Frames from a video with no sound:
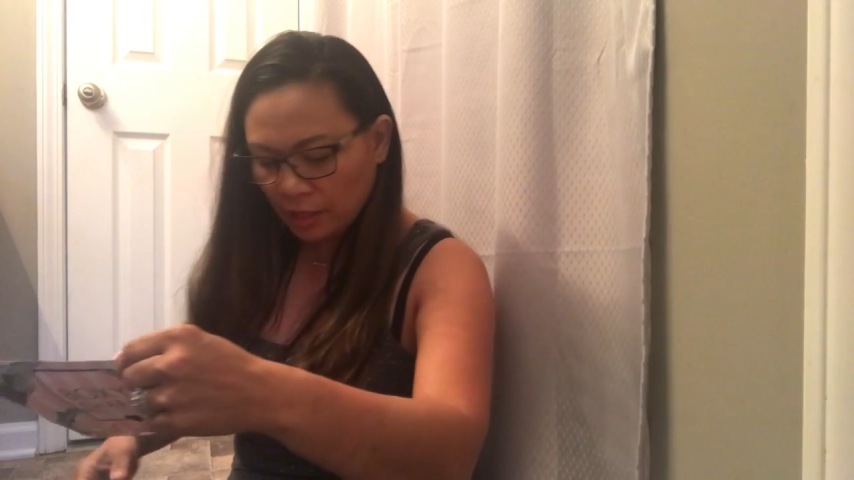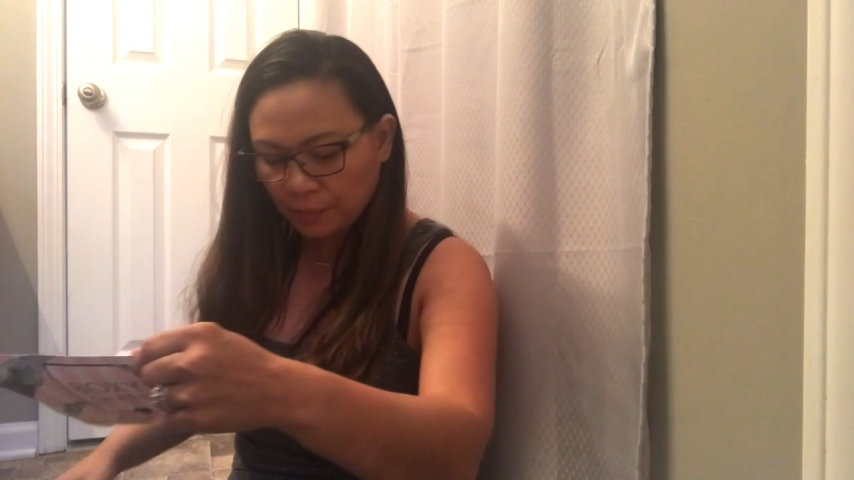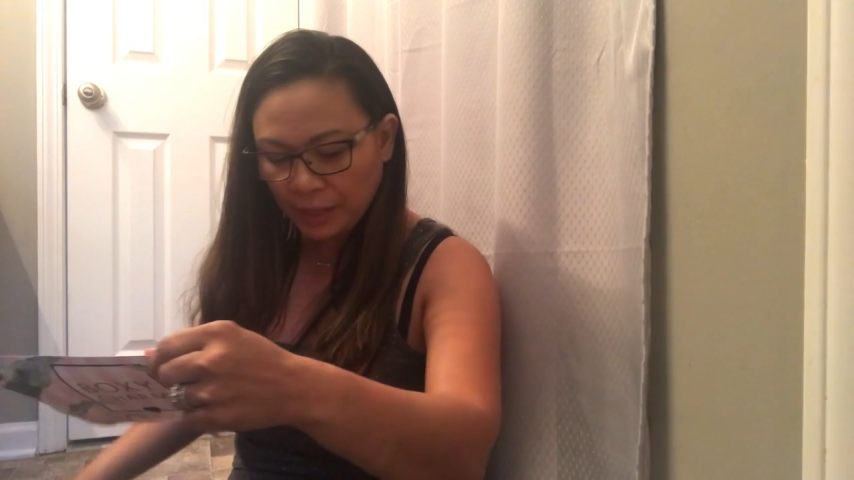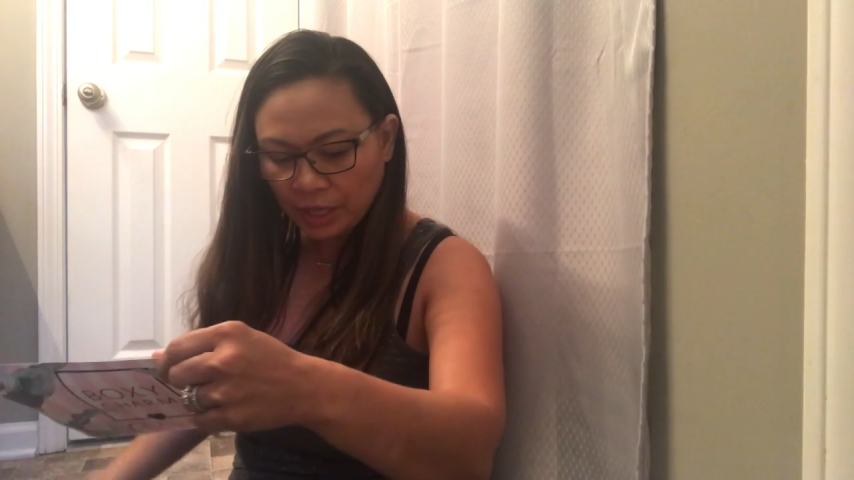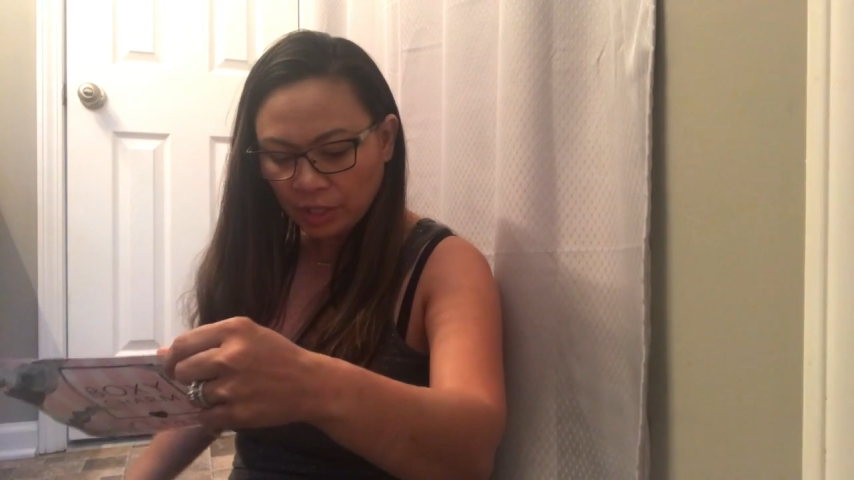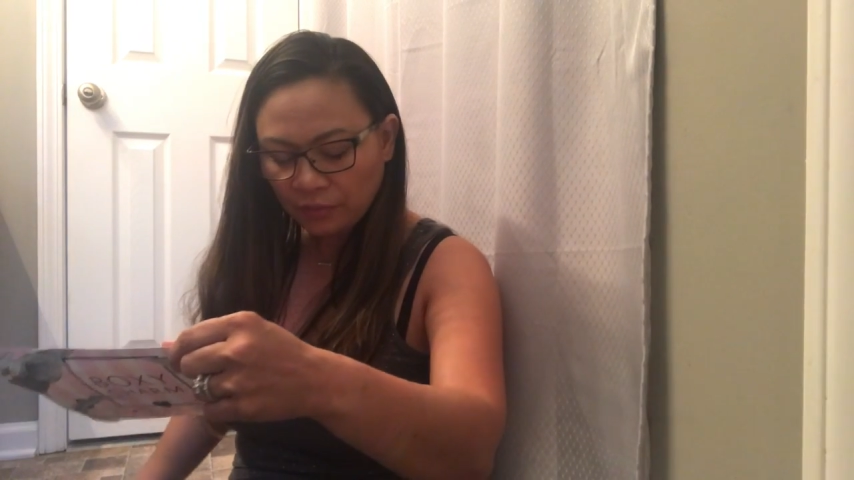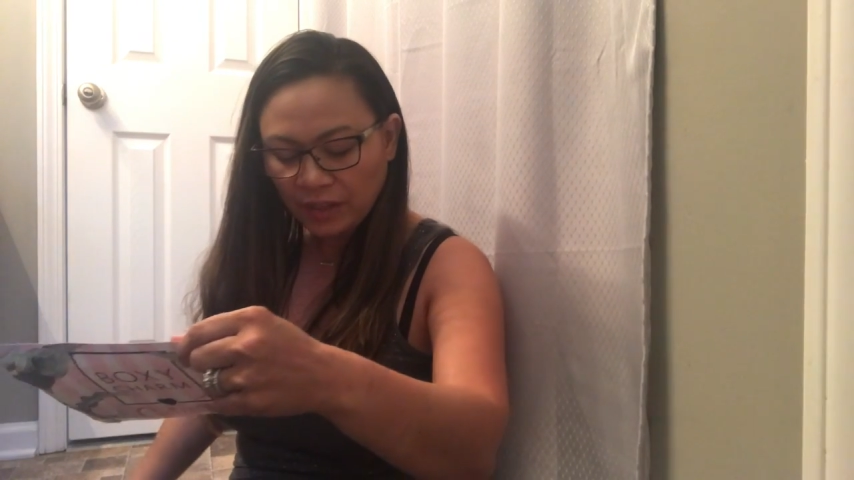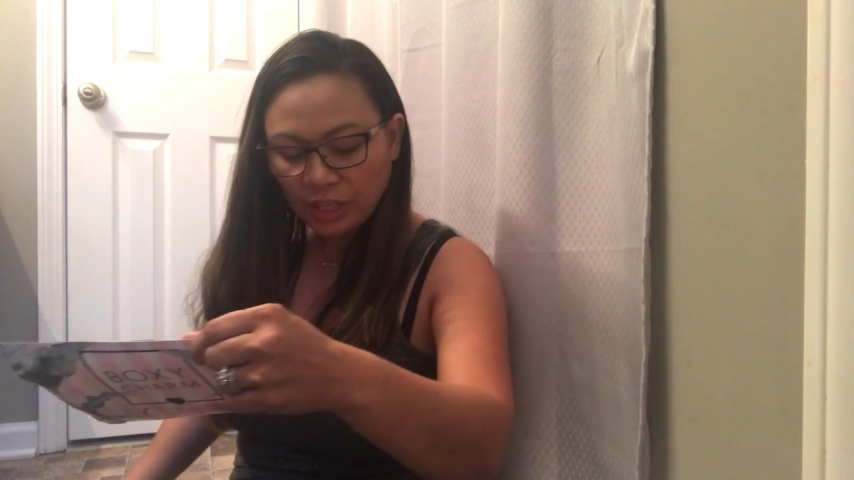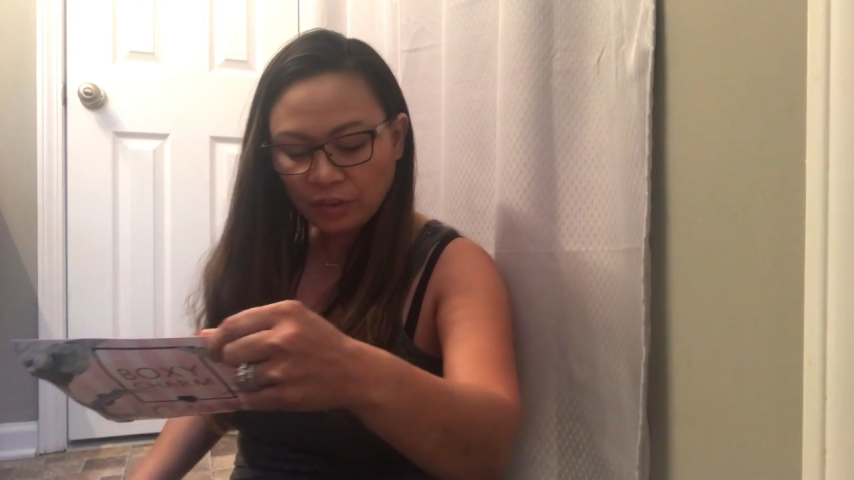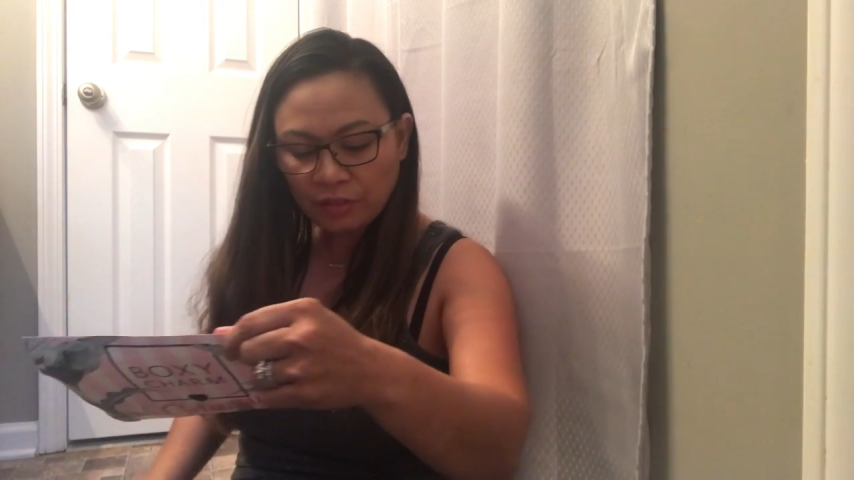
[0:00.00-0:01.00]
The
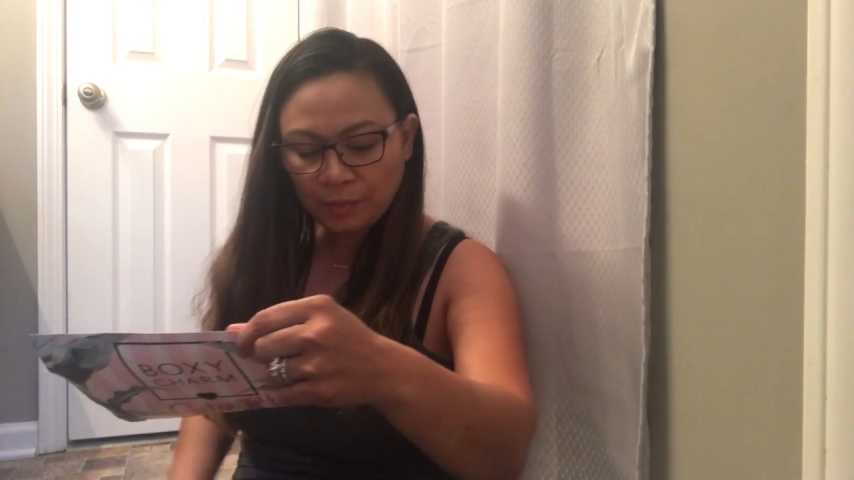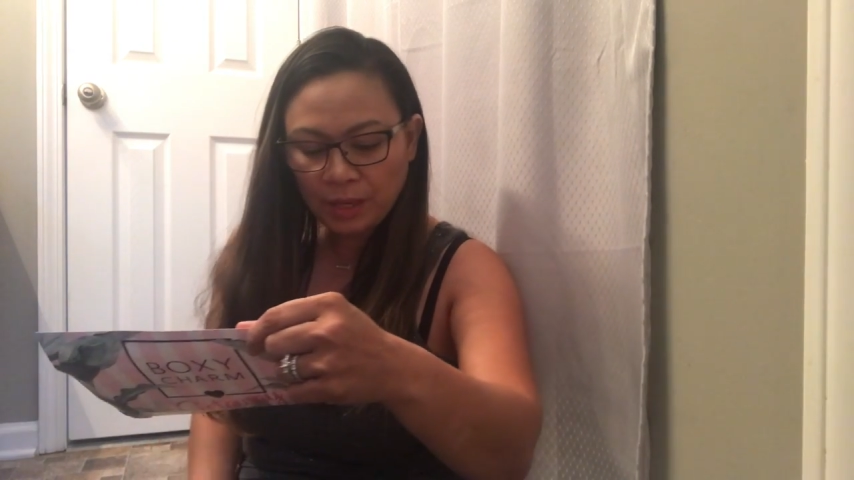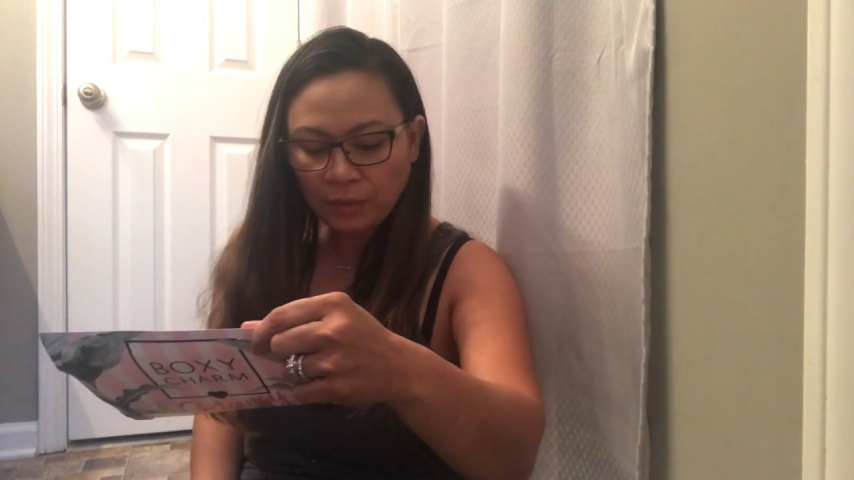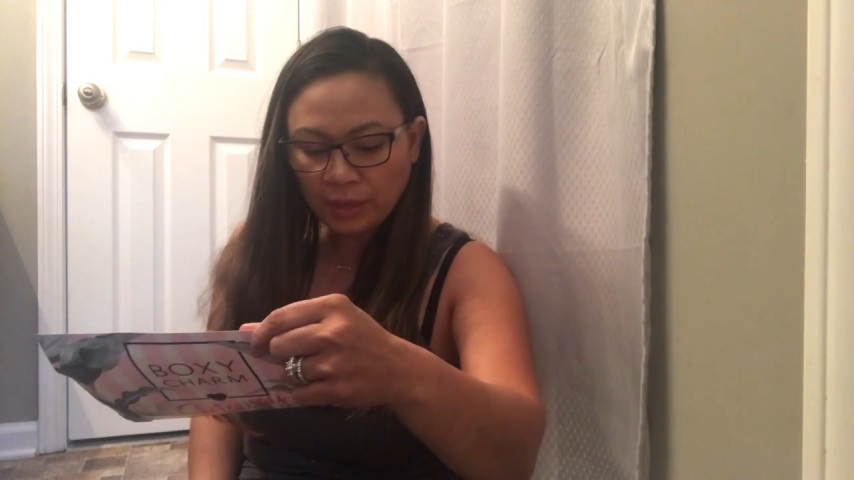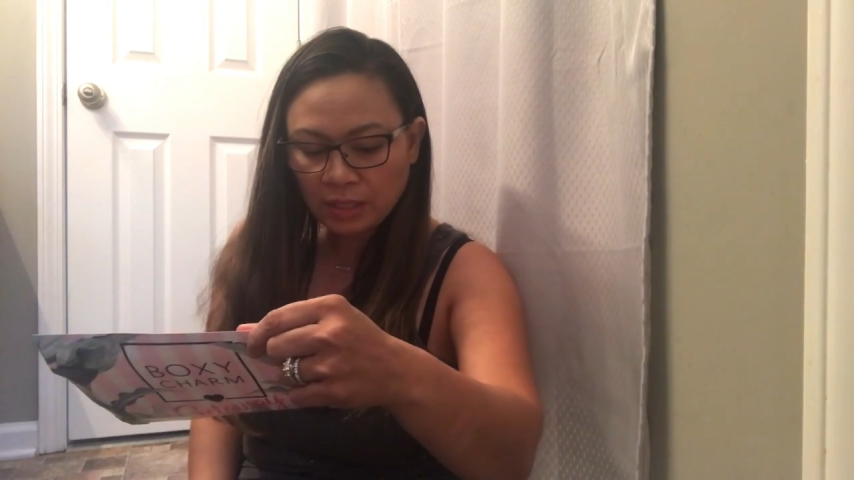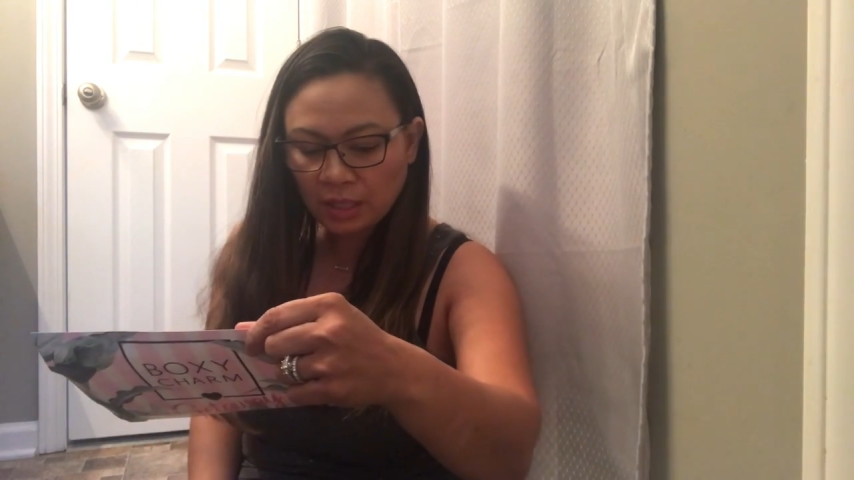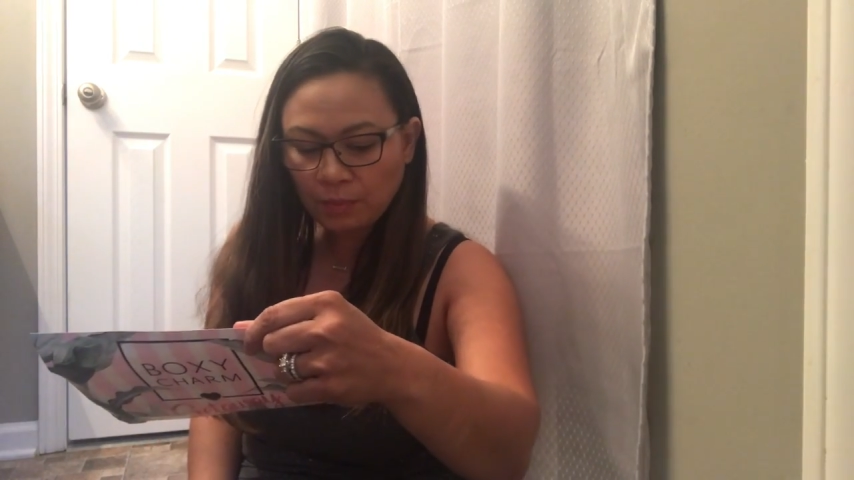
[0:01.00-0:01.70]
value of the PYT